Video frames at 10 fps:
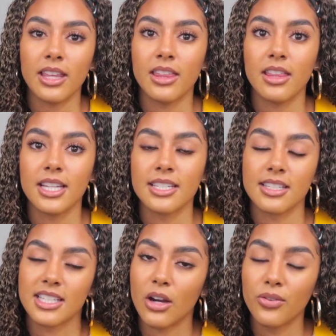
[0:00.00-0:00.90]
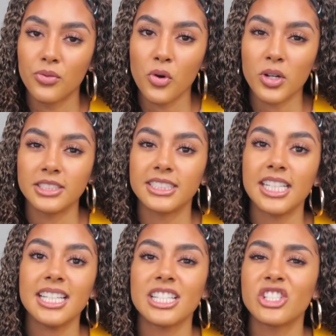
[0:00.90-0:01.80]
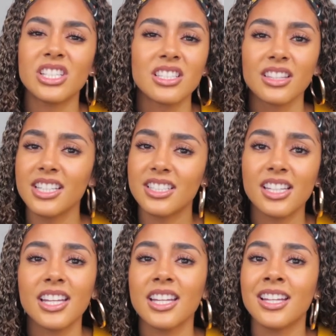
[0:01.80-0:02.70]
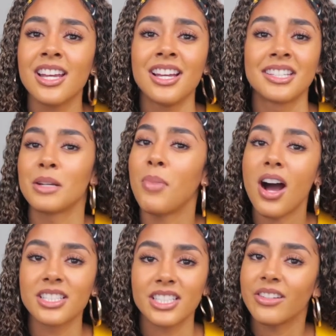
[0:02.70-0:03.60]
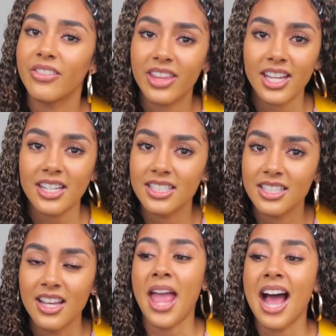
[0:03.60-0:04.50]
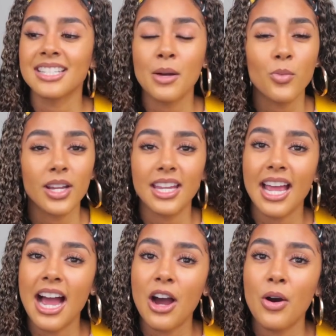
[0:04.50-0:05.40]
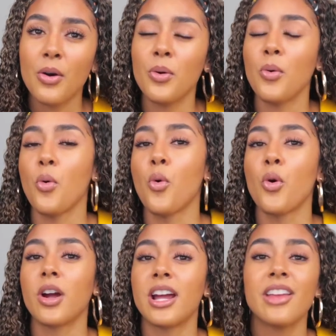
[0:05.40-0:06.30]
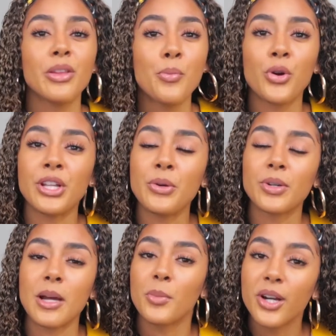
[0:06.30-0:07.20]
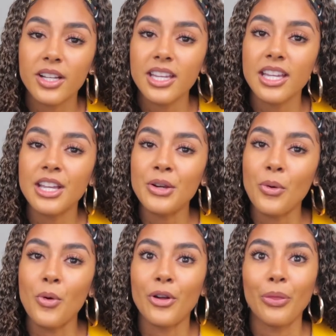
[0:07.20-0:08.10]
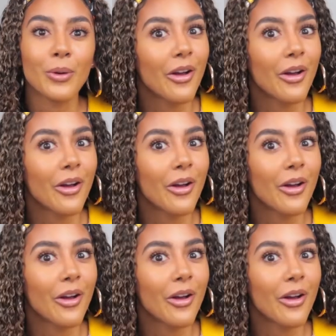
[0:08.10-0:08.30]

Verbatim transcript: with this self quarantine is just listening to positive things. As I'm working out, or in the morning when I'm cooking, or